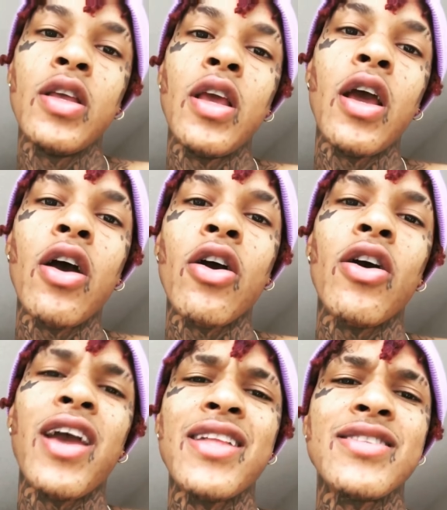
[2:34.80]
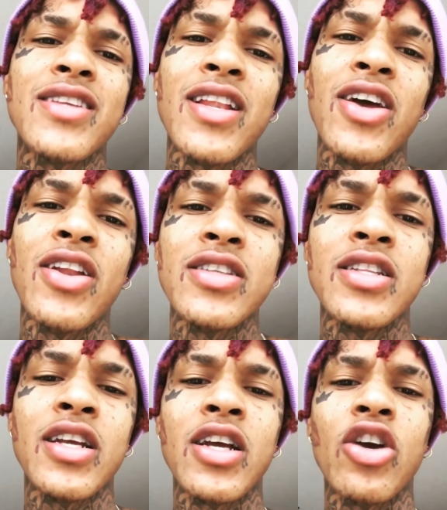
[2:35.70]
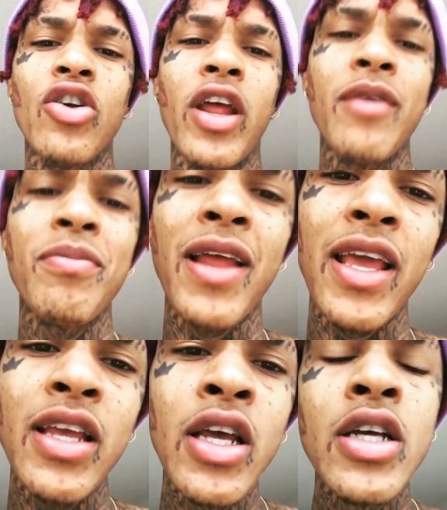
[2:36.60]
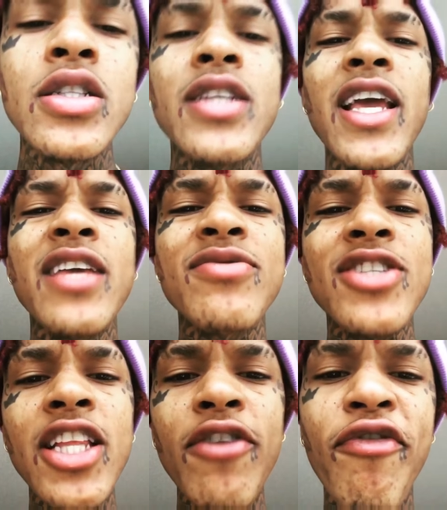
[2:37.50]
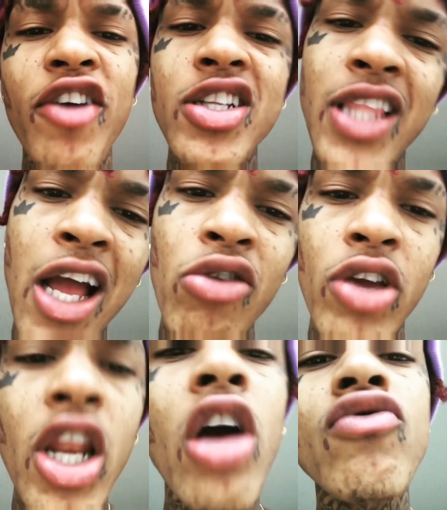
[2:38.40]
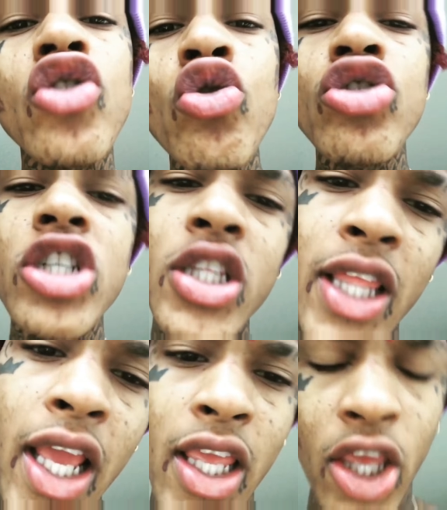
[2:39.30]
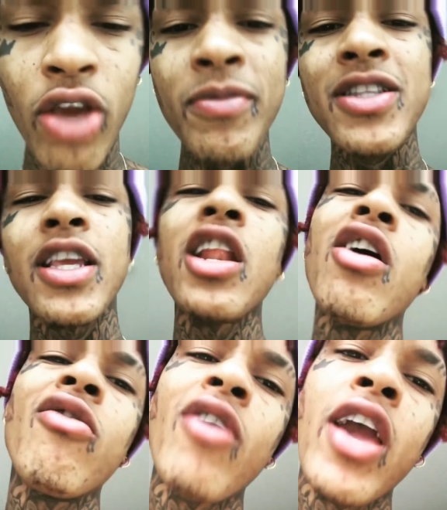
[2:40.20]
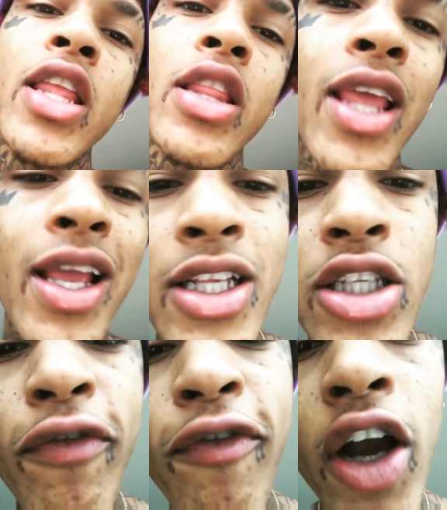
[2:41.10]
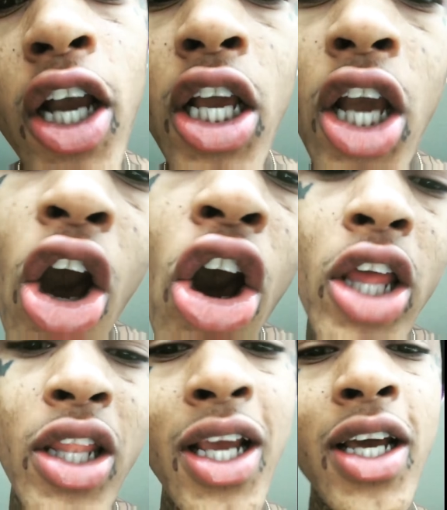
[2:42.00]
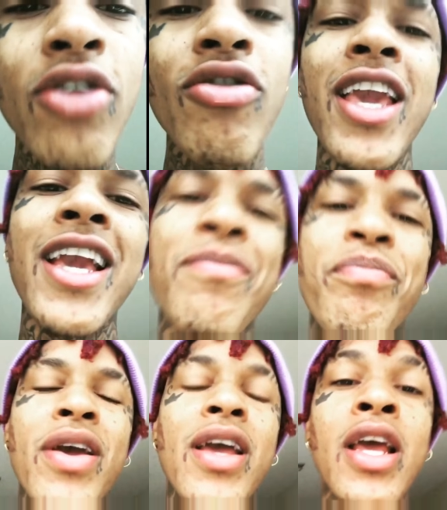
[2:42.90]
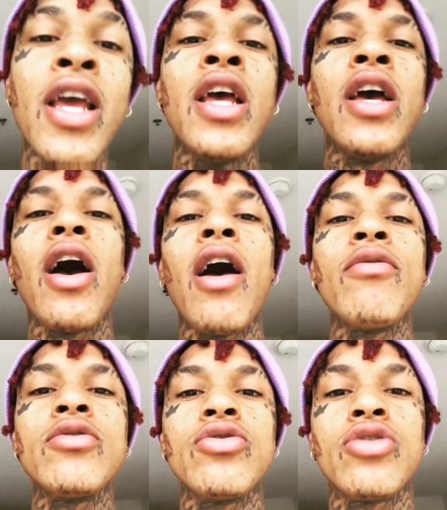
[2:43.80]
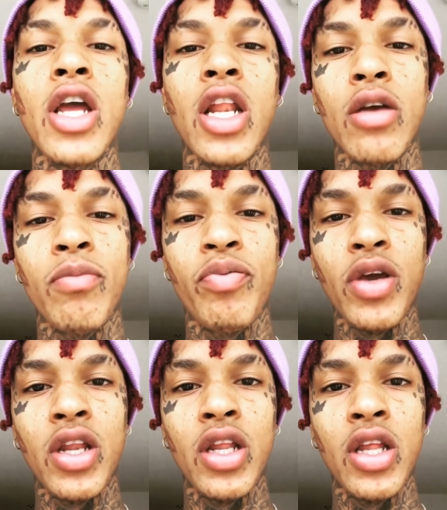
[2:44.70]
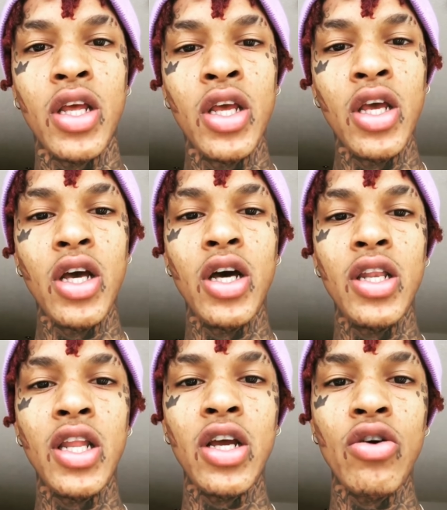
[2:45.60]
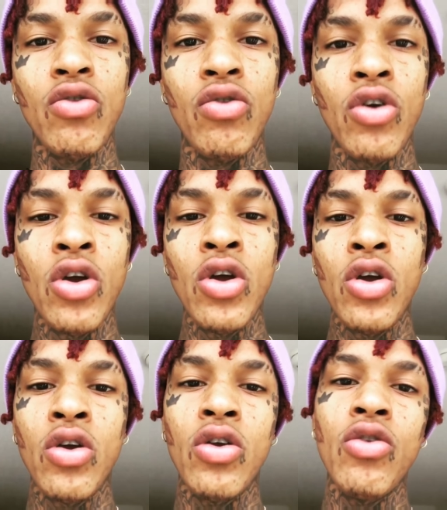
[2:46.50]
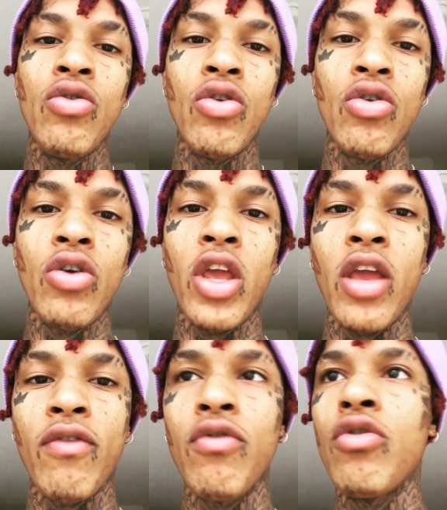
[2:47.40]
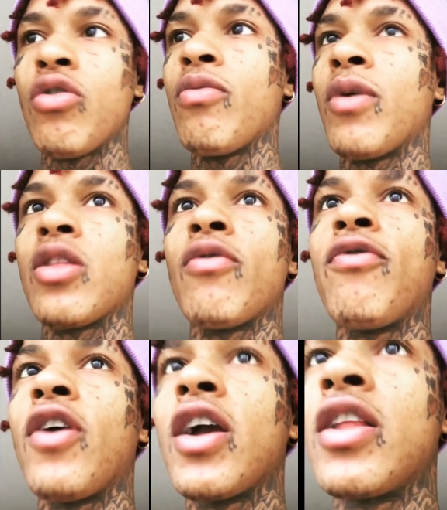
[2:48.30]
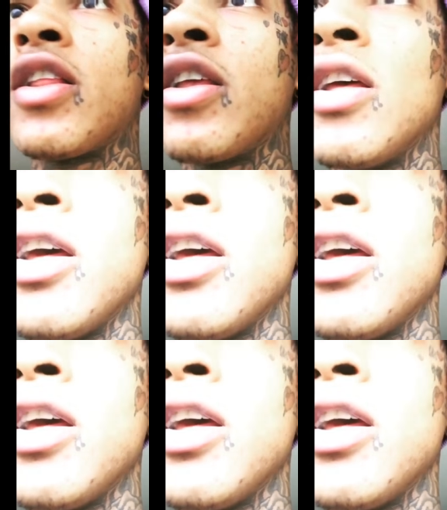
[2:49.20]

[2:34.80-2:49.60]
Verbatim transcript: Yeah, I'll go at this clown, this nigga Kodak Black. Tell him shut the fuck down. Get out Tunechi dick, yeah, man. Get out Wayne dick. That's a fucking god, nigga. You can't compare. How would you try to compare a, a nigga who you know, gave you your motherfucking